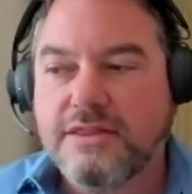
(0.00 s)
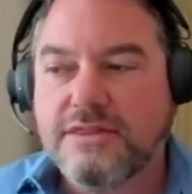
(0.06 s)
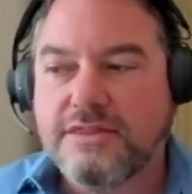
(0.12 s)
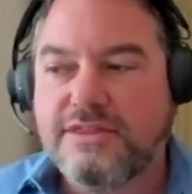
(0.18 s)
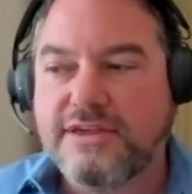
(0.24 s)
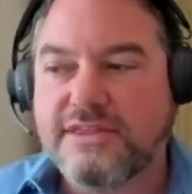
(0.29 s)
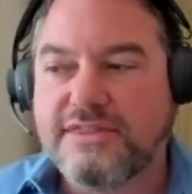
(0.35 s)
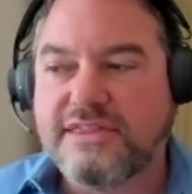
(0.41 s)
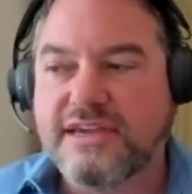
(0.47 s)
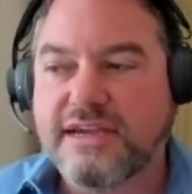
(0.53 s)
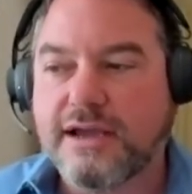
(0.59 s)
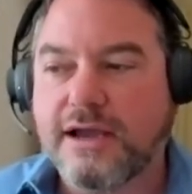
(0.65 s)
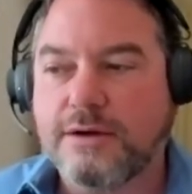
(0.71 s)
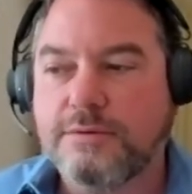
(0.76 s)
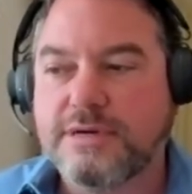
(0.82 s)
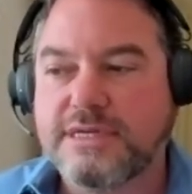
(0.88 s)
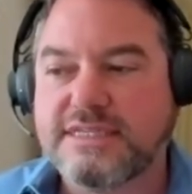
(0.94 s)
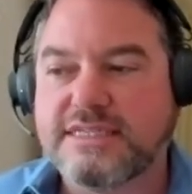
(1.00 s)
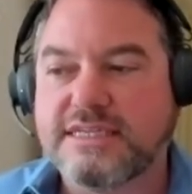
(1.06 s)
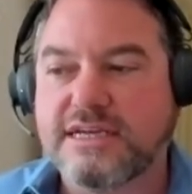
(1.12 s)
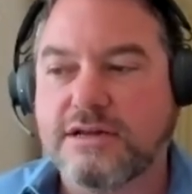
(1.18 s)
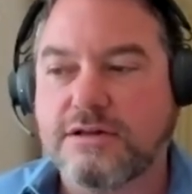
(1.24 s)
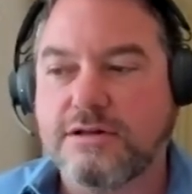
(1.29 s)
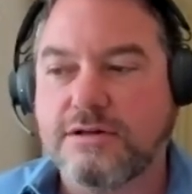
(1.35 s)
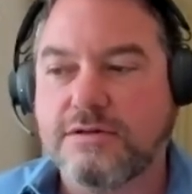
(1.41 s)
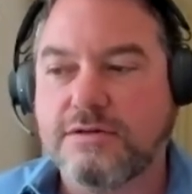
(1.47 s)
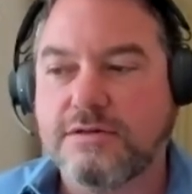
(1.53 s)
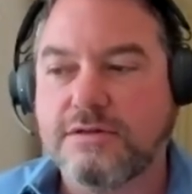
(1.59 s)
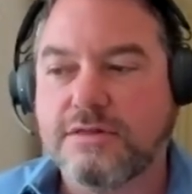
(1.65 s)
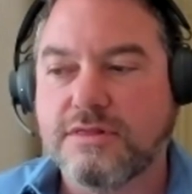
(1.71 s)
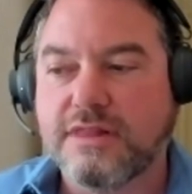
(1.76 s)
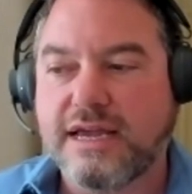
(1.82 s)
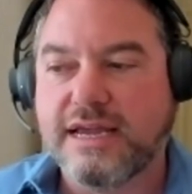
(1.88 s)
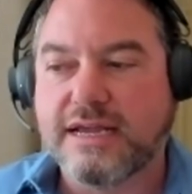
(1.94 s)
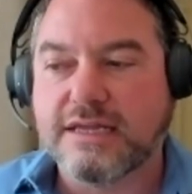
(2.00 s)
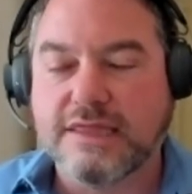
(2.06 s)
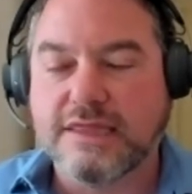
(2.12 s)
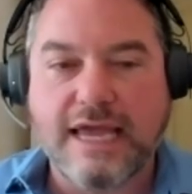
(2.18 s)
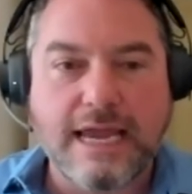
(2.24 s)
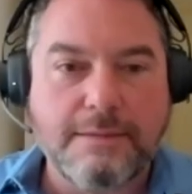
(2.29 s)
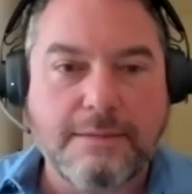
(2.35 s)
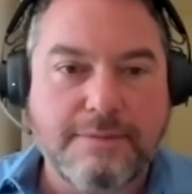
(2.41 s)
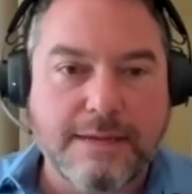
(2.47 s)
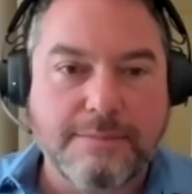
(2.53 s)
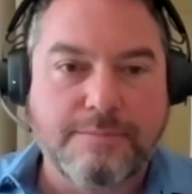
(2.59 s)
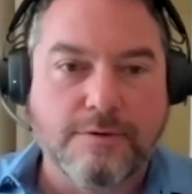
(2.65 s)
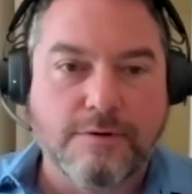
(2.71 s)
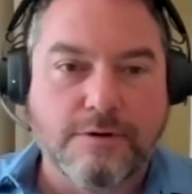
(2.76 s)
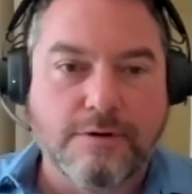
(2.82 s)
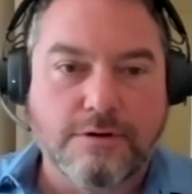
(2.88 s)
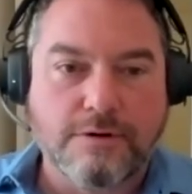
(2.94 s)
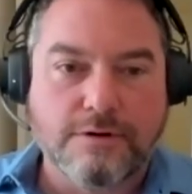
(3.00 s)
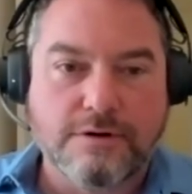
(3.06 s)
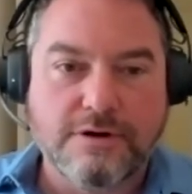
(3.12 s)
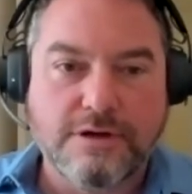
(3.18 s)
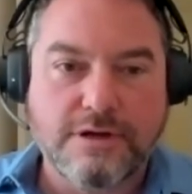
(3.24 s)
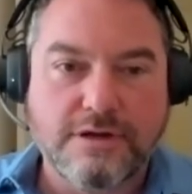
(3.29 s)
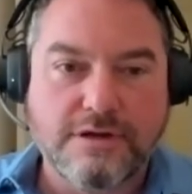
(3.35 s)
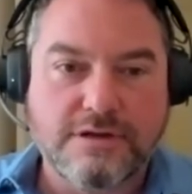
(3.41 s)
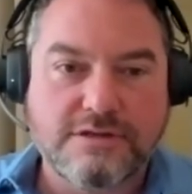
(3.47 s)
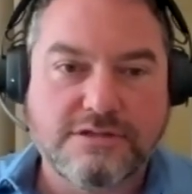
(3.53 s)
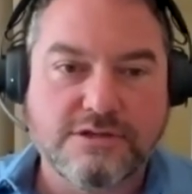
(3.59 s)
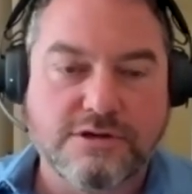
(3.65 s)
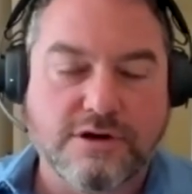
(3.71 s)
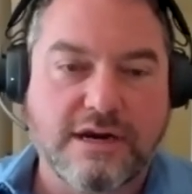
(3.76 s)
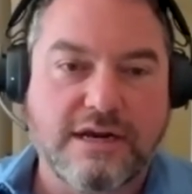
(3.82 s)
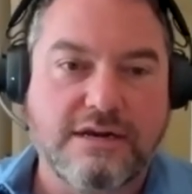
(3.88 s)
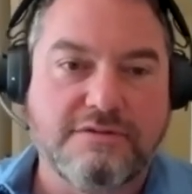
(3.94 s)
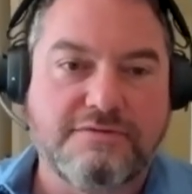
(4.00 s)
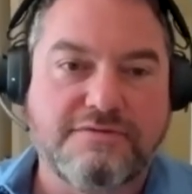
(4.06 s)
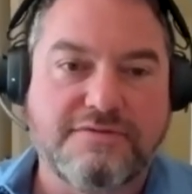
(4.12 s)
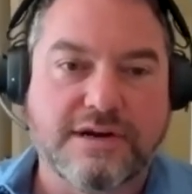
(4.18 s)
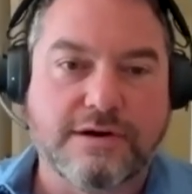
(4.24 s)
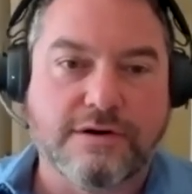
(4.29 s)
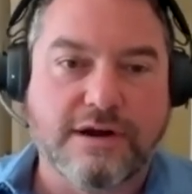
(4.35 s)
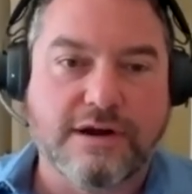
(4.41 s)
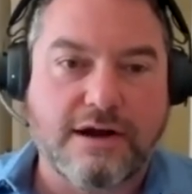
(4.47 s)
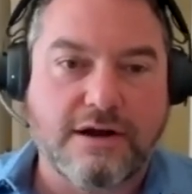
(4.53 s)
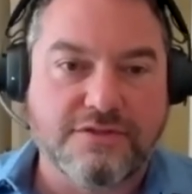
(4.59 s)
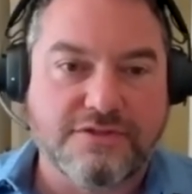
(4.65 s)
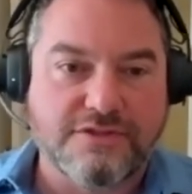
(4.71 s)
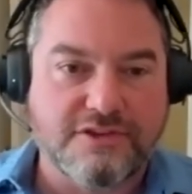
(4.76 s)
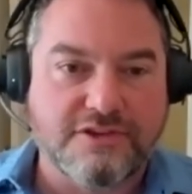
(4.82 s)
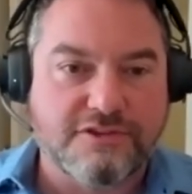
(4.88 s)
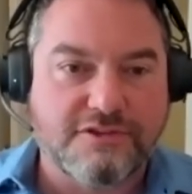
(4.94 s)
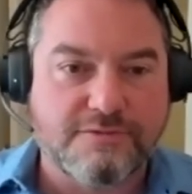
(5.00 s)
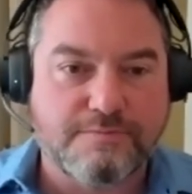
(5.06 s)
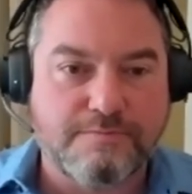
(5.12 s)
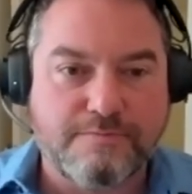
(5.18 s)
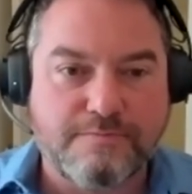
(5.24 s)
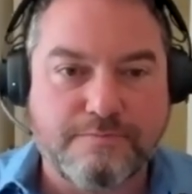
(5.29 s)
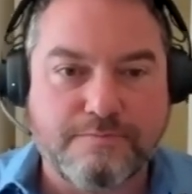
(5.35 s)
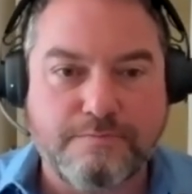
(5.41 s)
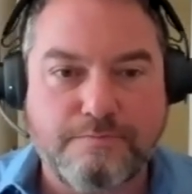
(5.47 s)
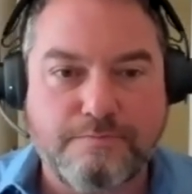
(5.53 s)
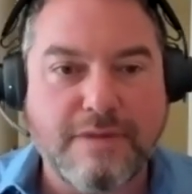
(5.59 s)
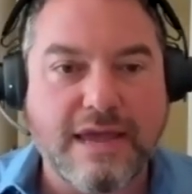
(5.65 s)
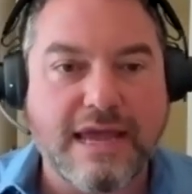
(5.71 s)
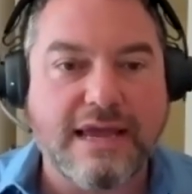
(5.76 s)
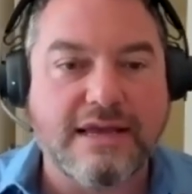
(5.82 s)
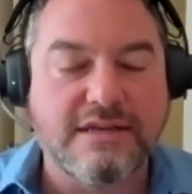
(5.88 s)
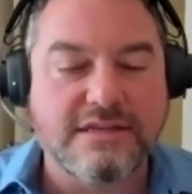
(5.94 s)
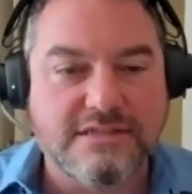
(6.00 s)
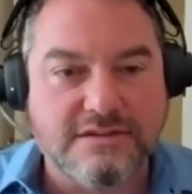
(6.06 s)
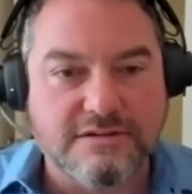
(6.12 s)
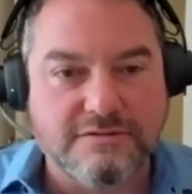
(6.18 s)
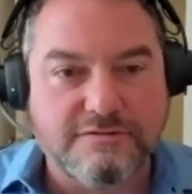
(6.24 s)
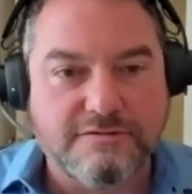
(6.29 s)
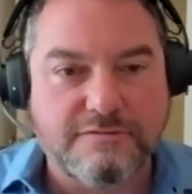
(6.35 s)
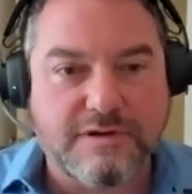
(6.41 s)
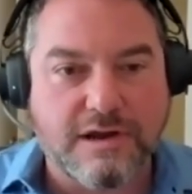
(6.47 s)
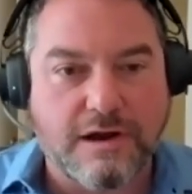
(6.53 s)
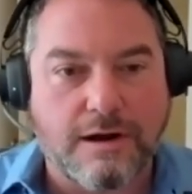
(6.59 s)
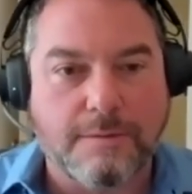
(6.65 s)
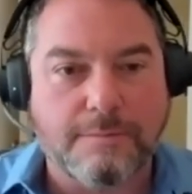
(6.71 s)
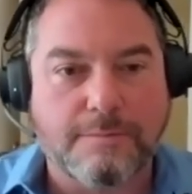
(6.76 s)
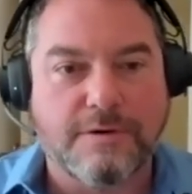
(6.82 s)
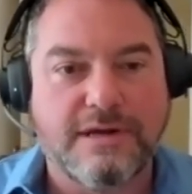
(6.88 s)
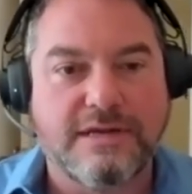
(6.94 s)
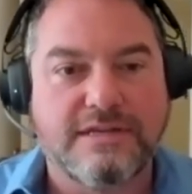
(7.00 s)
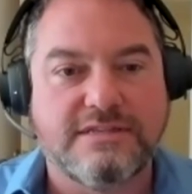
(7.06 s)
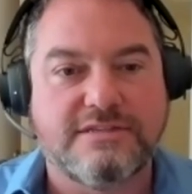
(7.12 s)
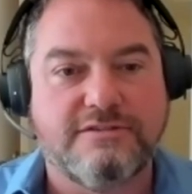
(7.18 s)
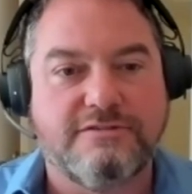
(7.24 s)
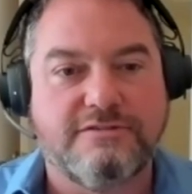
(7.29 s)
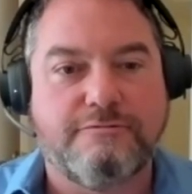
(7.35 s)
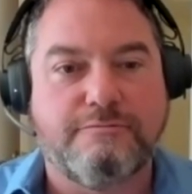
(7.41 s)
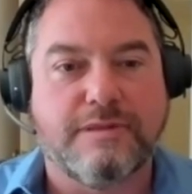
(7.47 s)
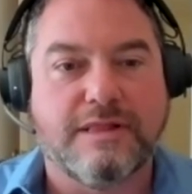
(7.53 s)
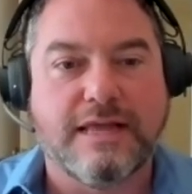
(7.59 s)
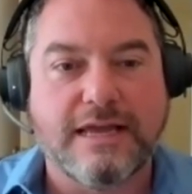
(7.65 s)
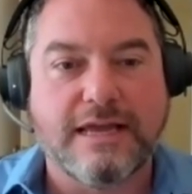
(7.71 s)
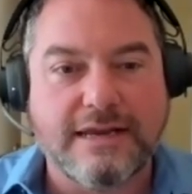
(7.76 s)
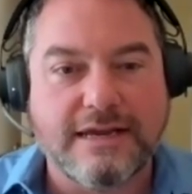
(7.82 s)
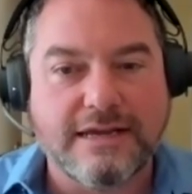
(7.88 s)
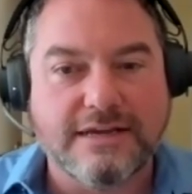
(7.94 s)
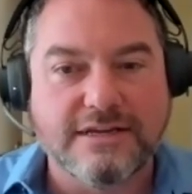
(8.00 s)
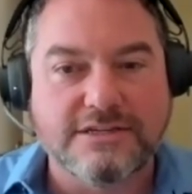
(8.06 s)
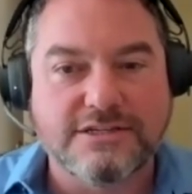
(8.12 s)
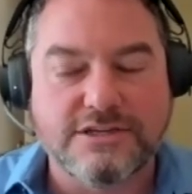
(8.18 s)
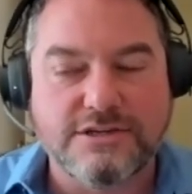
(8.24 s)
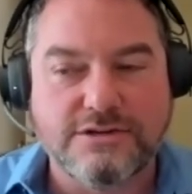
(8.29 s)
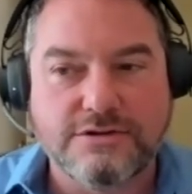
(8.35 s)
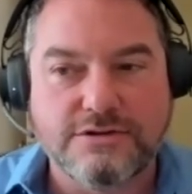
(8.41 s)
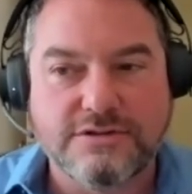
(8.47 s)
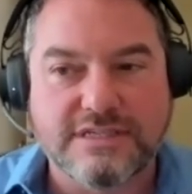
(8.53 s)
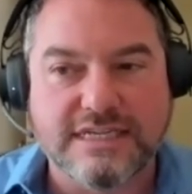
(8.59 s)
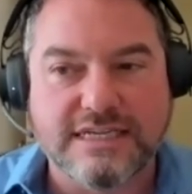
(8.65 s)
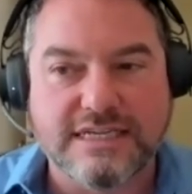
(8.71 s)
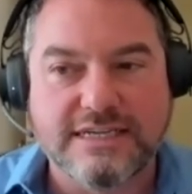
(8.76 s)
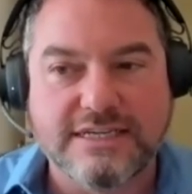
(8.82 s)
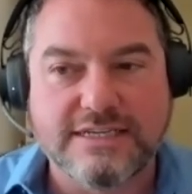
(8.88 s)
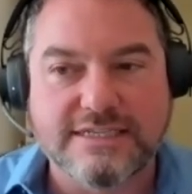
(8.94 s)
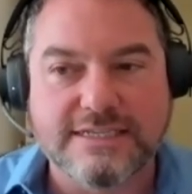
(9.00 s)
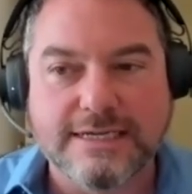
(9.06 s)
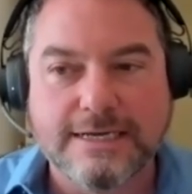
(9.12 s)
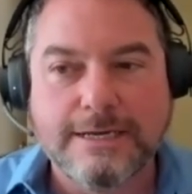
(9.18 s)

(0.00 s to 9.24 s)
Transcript: the thing I would tell like lay people trying to figure out this maze of comprehensive planning issues is